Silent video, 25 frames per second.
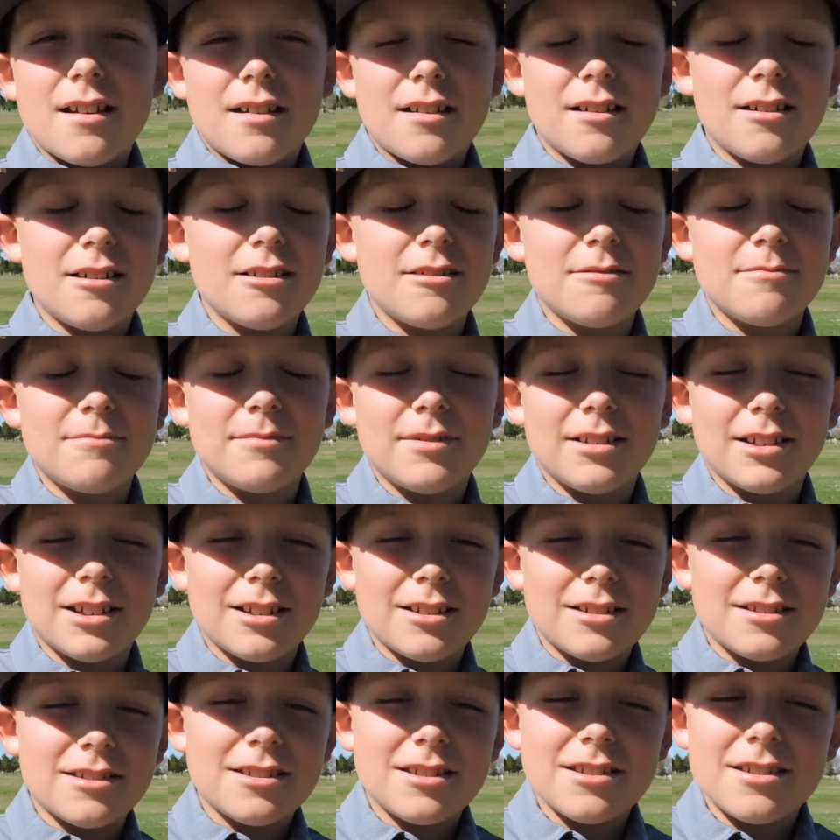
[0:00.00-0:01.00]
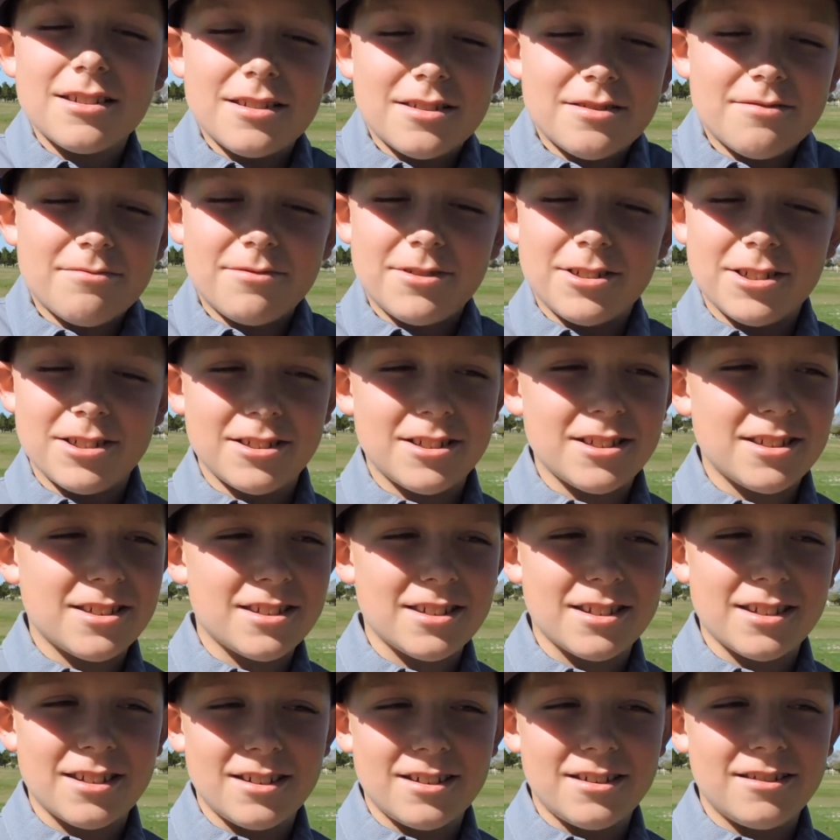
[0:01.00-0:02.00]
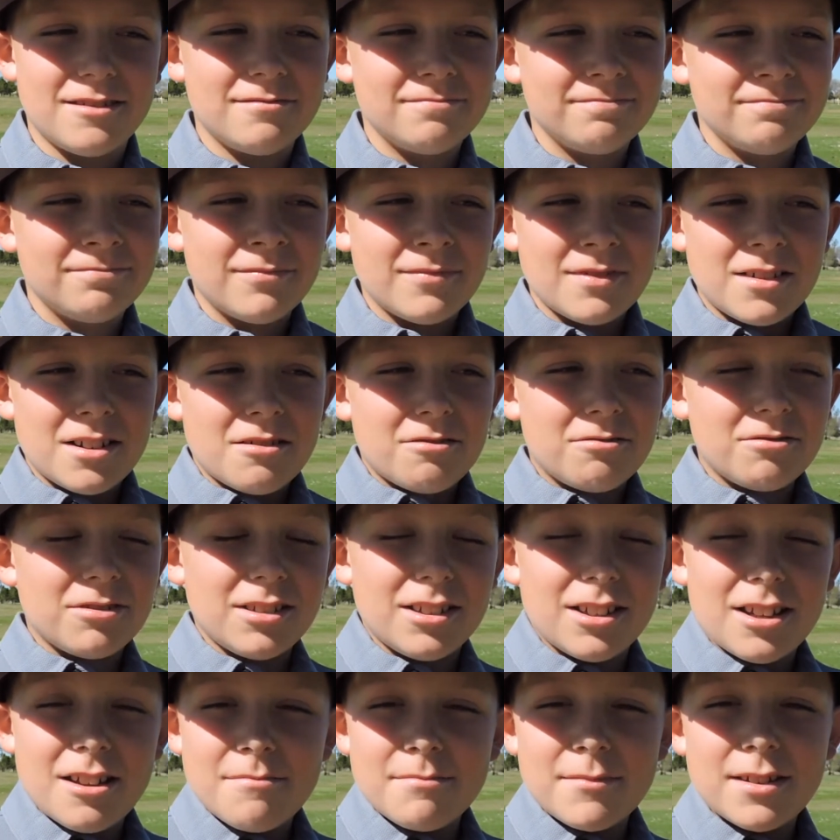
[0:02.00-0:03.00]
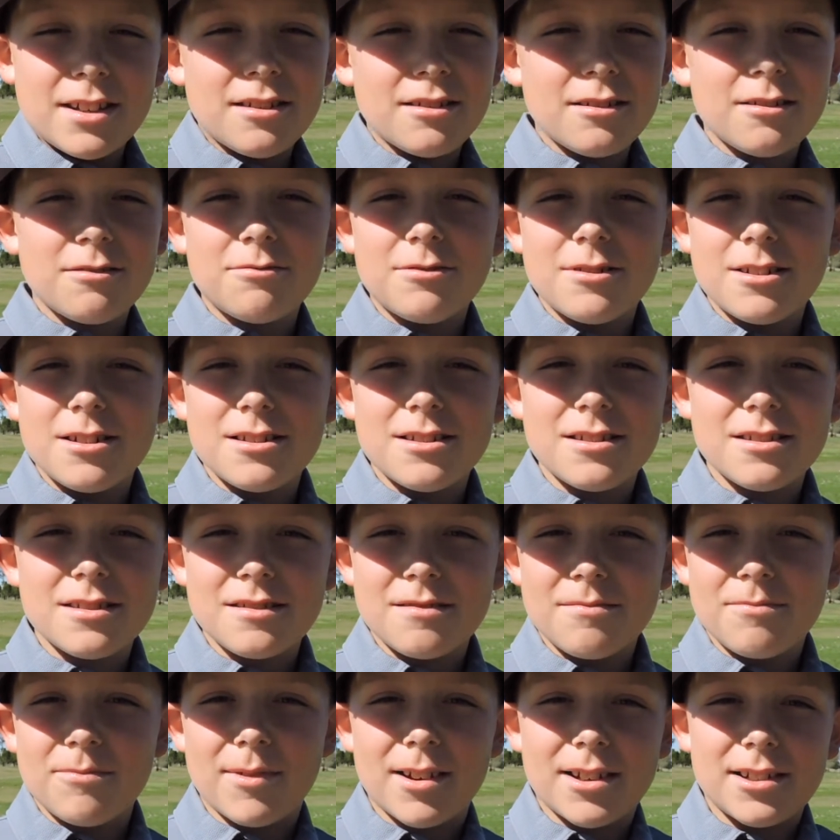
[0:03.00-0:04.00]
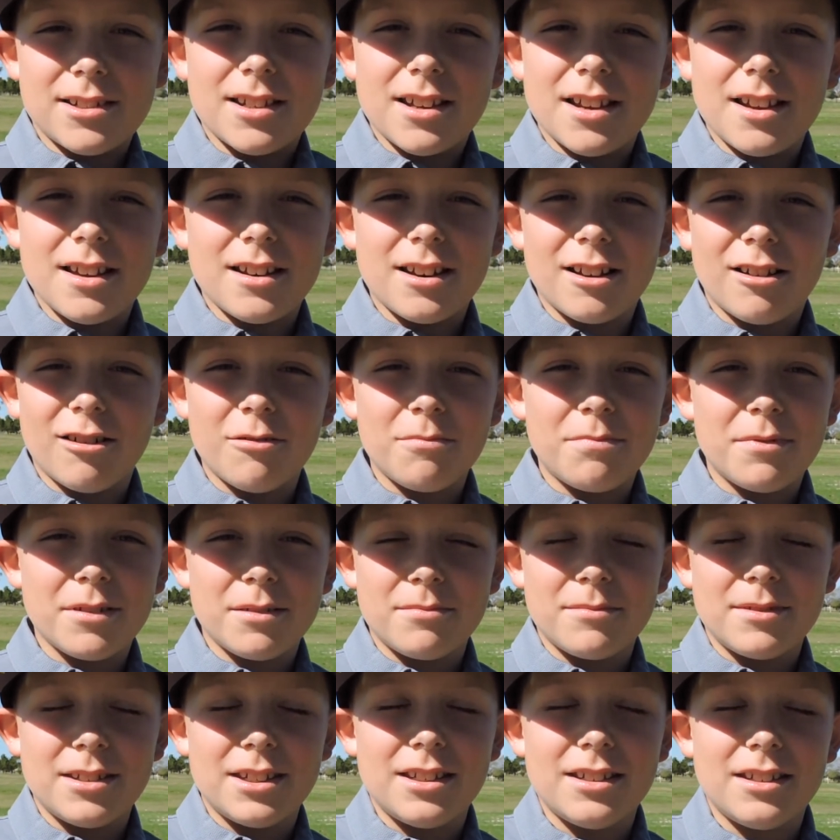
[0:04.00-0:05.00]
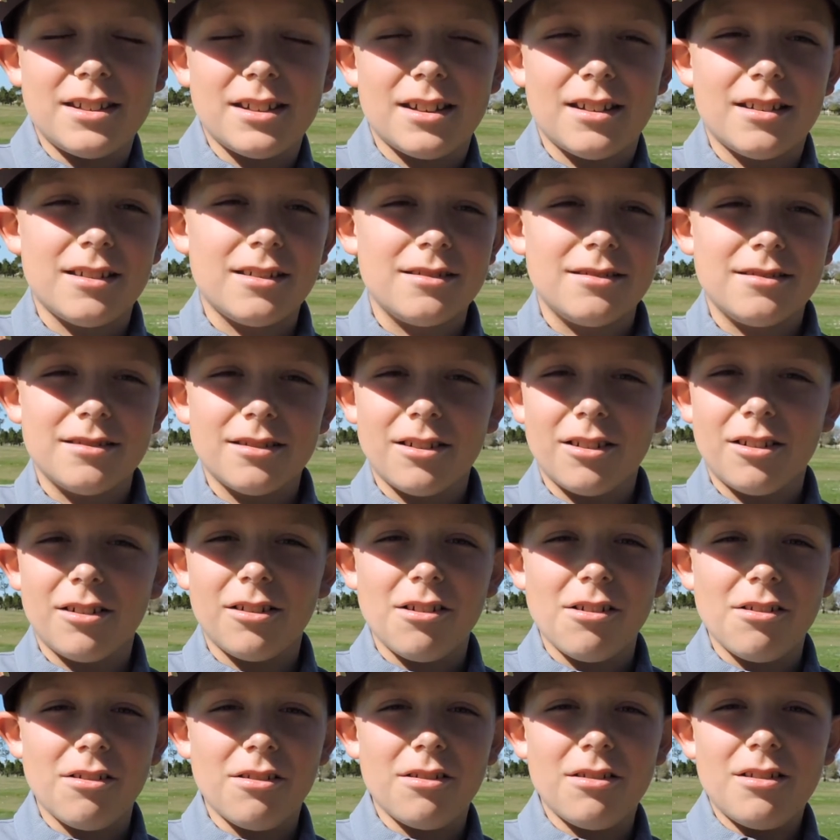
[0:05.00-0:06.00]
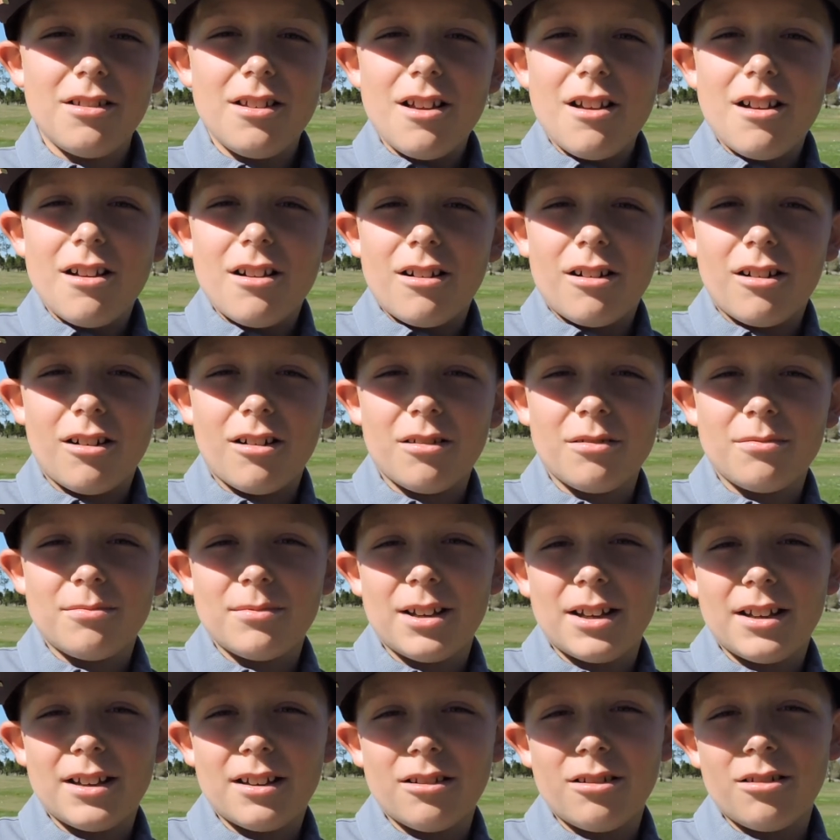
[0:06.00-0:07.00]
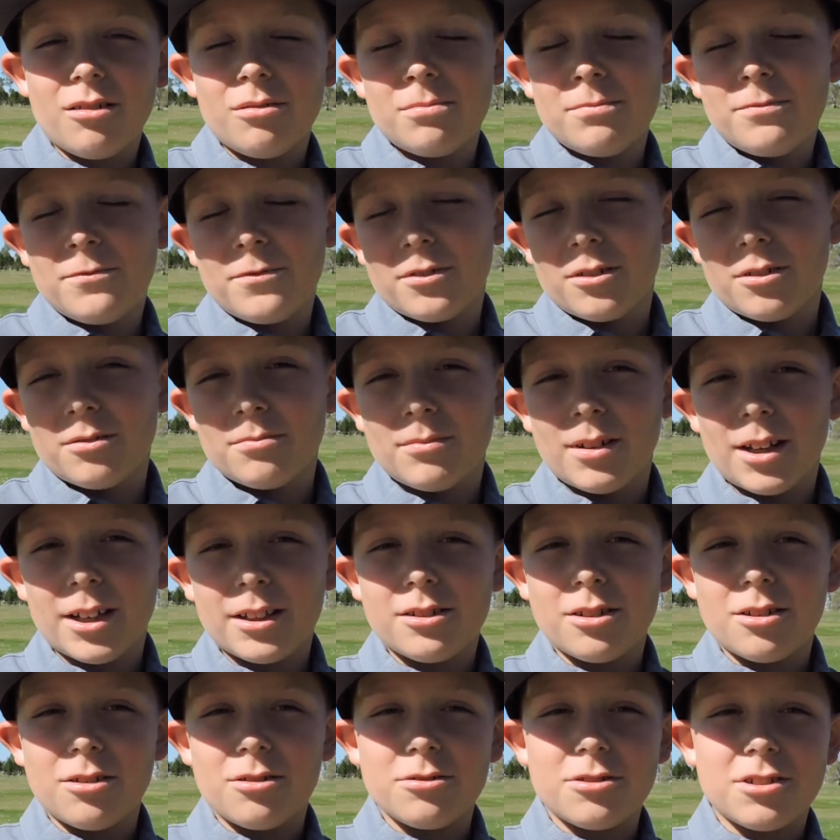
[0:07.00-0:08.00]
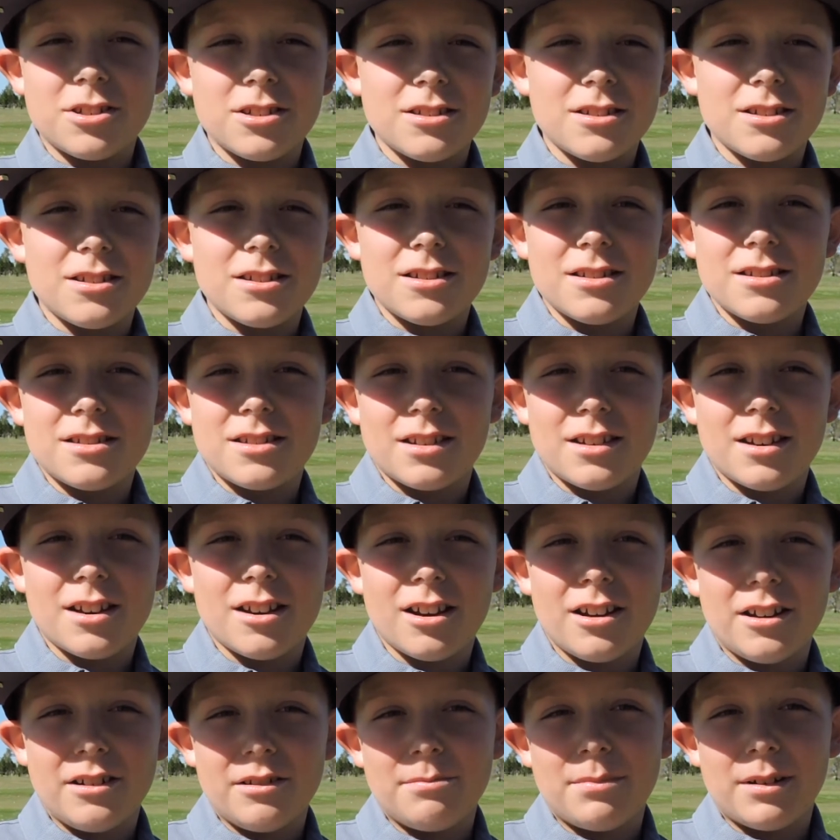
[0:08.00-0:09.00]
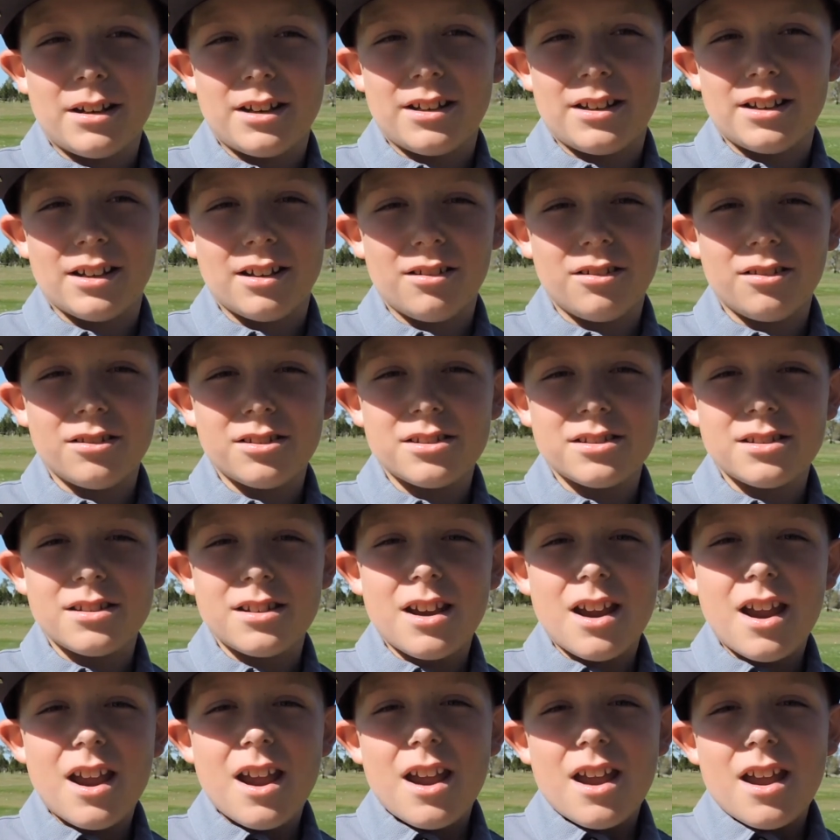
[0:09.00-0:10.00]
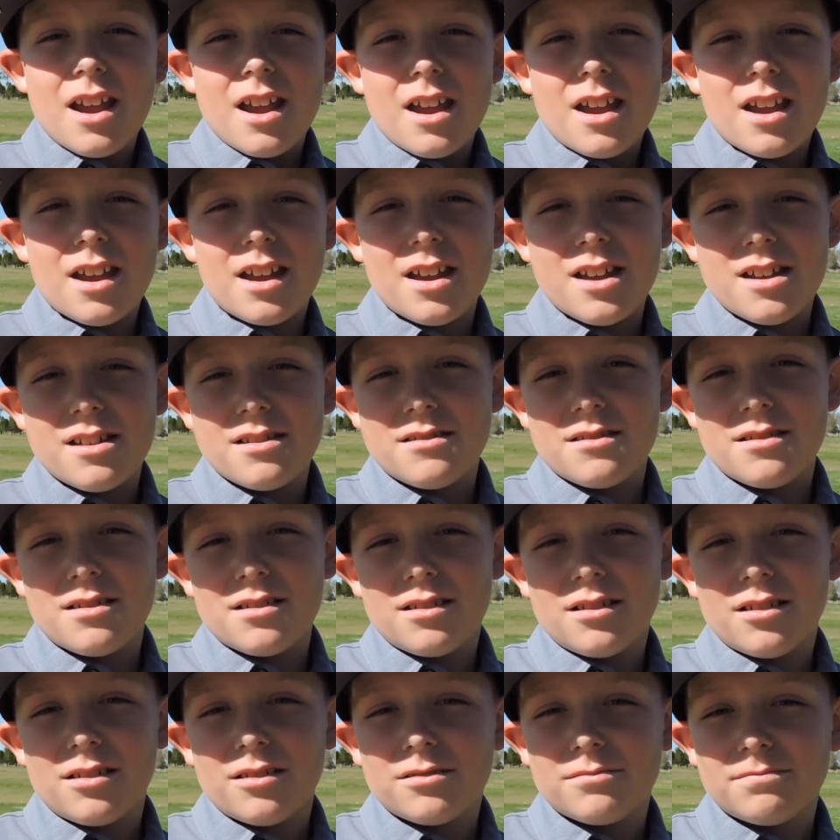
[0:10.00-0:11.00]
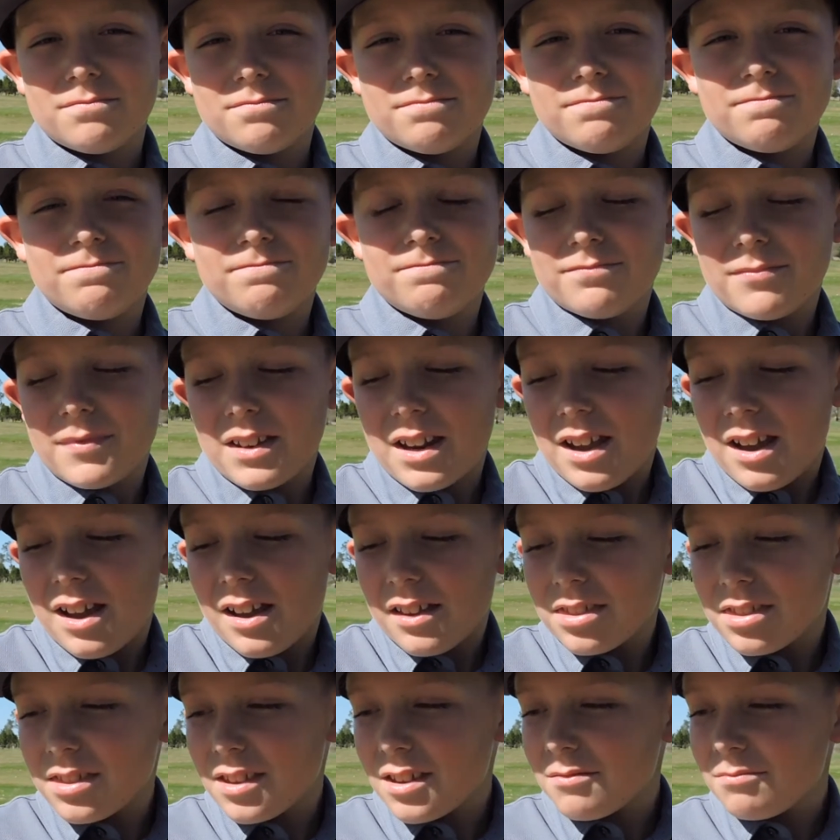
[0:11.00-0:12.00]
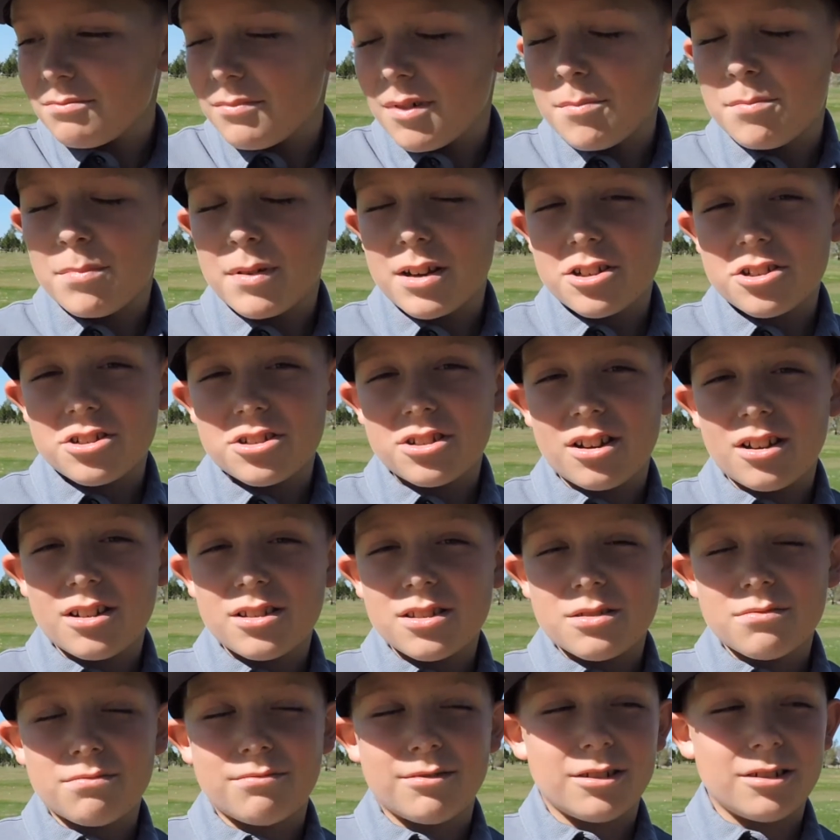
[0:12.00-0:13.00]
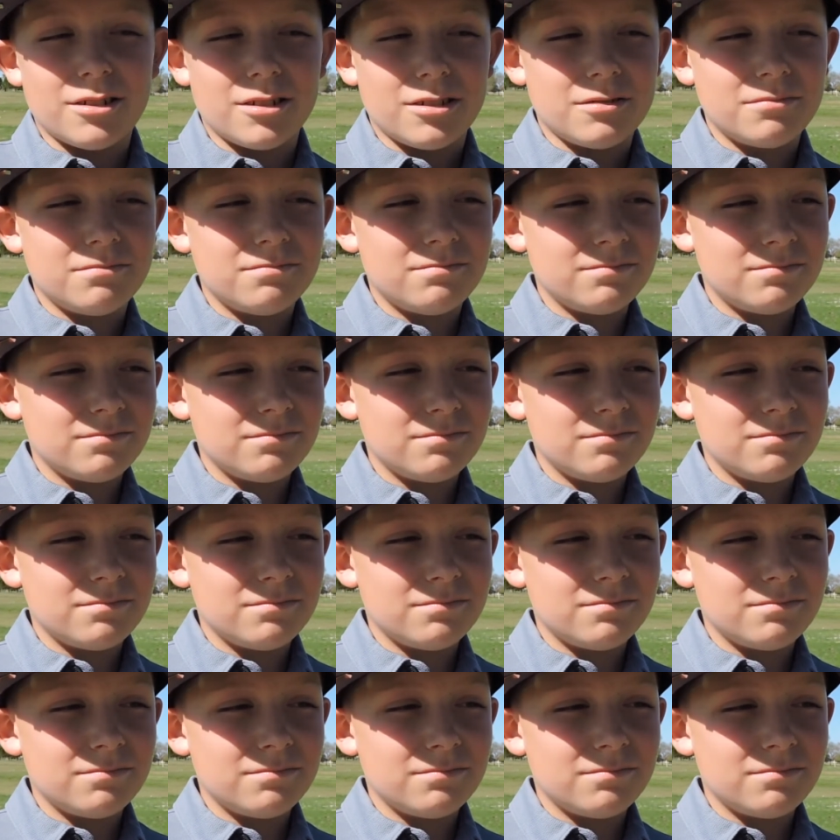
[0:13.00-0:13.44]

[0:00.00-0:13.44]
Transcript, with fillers: Um, I just wanted to say, what led me here was my dad helping me and all all my help from my coaches and everybody else. And um, I think my best shots were